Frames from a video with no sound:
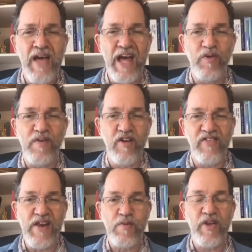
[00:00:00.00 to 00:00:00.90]
And also
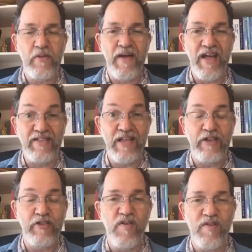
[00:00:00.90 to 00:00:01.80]
that's where and
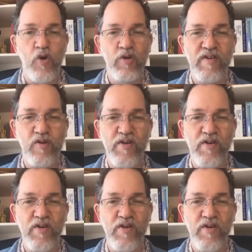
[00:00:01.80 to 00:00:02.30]
those oils